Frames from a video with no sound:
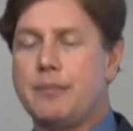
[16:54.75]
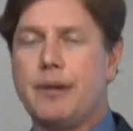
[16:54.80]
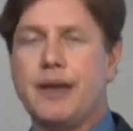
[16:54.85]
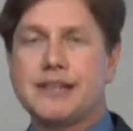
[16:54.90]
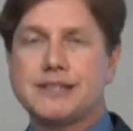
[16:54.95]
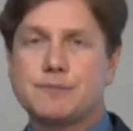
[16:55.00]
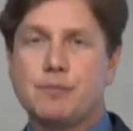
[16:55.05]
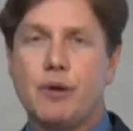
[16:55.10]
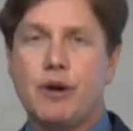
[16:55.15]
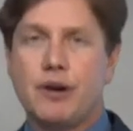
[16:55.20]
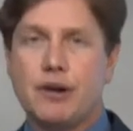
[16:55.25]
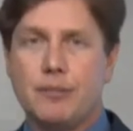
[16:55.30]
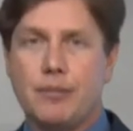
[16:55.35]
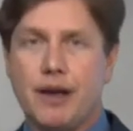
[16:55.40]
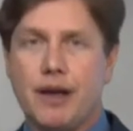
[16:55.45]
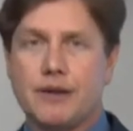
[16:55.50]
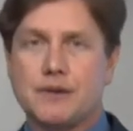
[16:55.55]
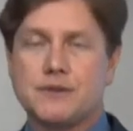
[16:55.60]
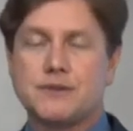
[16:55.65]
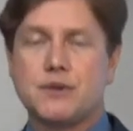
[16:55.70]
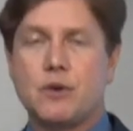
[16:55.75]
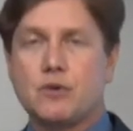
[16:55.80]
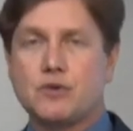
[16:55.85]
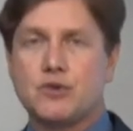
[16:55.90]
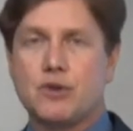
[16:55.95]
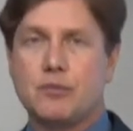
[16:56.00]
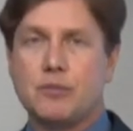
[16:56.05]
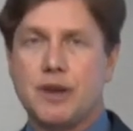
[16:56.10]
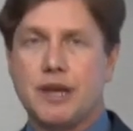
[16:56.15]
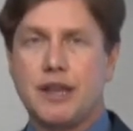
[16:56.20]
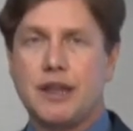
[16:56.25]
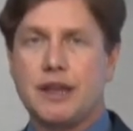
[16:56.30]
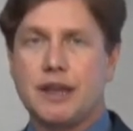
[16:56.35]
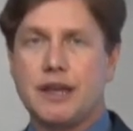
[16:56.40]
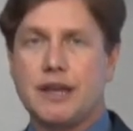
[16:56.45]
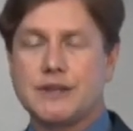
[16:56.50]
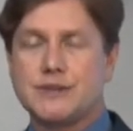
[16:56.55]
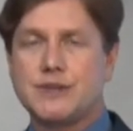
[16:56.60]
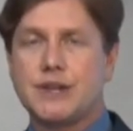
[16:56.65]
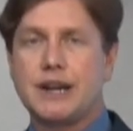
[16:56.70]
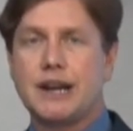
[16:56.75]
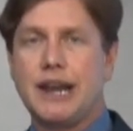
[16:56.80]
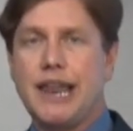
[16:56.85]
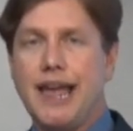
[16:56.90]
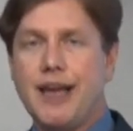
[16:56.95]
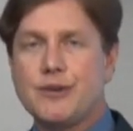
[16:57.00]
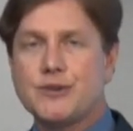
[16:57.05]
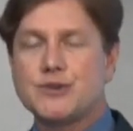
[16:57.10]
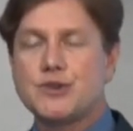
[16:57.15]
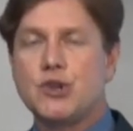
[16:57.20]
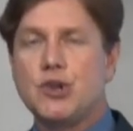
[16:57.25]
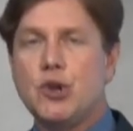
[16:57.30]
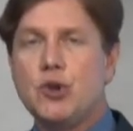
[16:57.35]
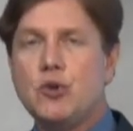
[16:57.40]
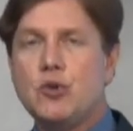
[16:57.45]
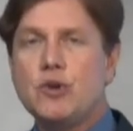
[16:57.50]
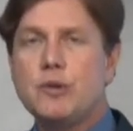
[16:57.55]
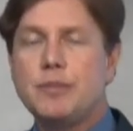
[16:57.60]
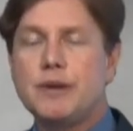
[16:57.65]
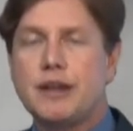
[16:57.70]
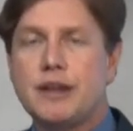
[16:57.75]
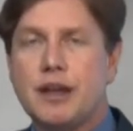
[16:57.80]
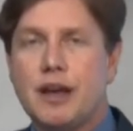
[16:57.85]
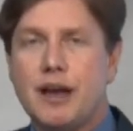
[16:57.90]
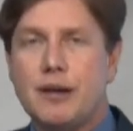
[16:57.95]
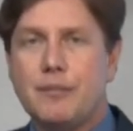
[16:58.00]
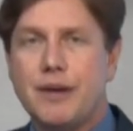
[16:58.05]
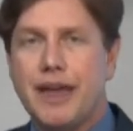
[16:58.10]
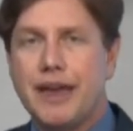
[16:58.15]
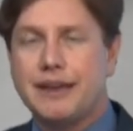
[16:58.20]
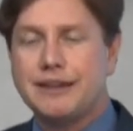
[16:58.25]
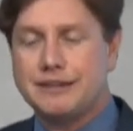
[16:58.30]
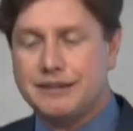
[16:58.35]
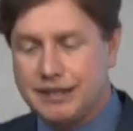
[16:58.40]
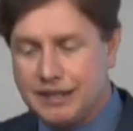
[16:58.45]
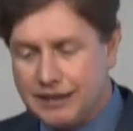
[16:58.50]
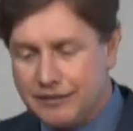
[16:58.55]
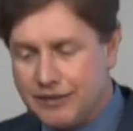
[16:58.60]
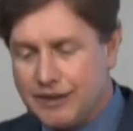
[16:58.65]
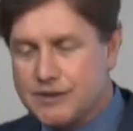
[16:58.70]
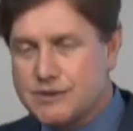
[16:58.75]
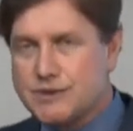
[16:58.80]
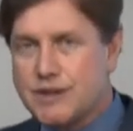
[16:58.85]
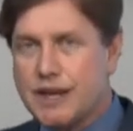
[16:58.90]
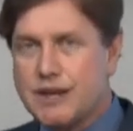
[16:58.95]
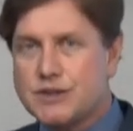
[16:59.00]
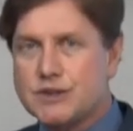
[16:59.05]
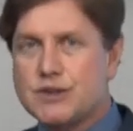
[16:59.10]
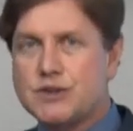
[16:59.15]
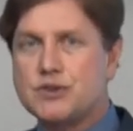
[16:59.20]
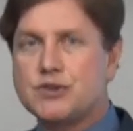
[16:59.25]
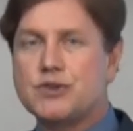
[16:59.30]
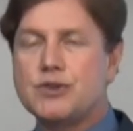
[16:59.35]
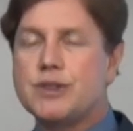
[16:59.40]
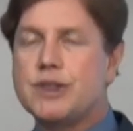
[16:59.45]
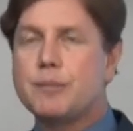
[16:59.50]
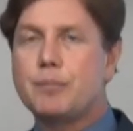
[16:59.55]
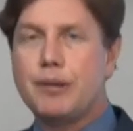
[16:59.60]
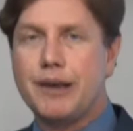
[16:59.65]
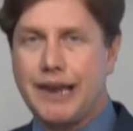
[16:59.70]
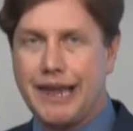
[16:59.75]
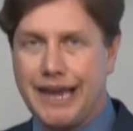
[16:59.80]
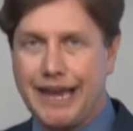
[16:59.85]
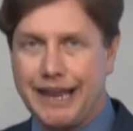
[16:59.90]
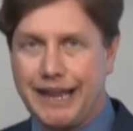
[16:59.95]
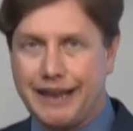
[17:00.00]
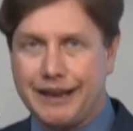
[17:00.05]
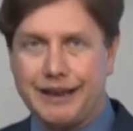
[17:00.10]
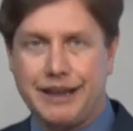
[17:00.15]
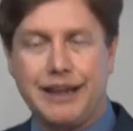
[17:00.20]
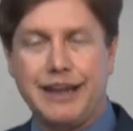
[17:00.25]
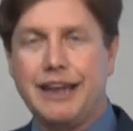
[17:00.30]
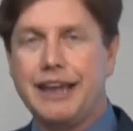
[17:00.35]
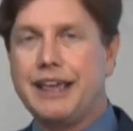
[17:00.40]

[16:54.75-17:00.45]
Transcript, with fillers: The best part about social media is it allows you to become a TV station to the planet.